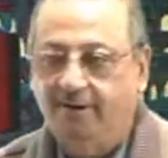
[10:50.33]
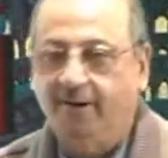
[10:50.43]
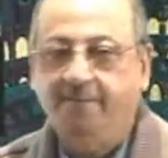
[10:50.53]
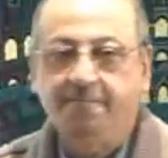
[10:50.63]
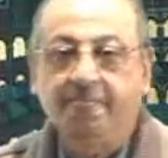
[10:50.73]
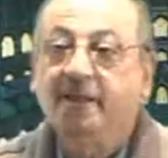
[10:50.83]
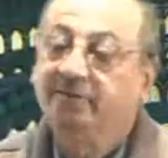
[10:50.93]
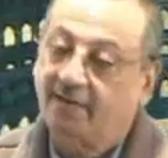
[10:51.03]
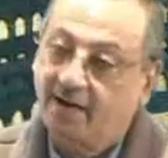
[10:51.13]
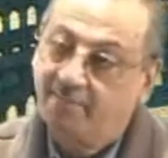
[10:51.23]

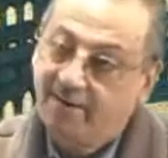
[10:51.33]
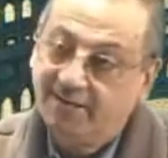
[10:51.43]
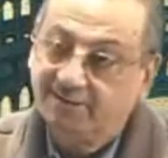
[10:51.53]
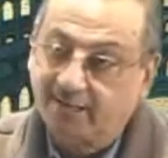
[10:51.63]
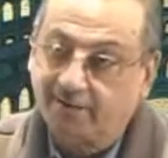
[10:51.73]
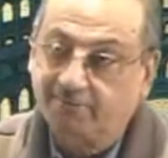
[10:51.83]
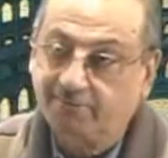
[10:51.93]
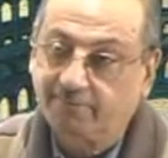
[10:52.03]
There are many zarf.